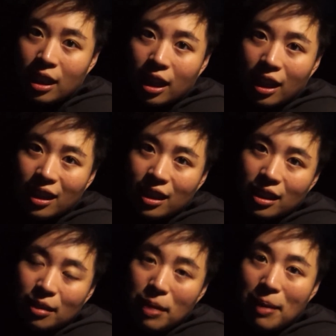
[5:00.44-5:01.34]
uh,
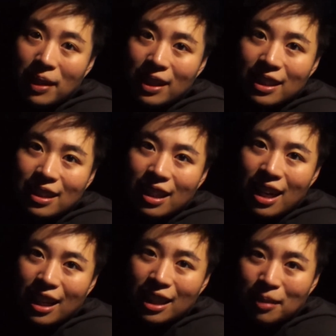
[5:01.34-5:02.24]
mamak
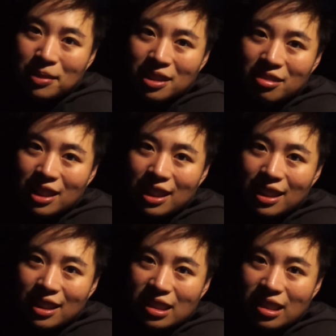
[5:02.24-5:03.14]
and I'm just
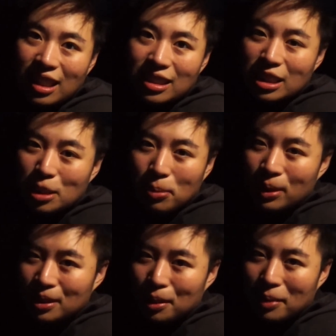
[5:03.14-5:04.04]
really like
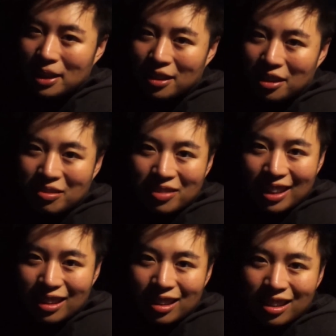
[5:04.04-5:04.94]
disappointed in myself
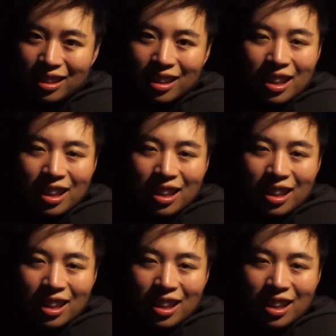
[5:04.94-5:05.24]
like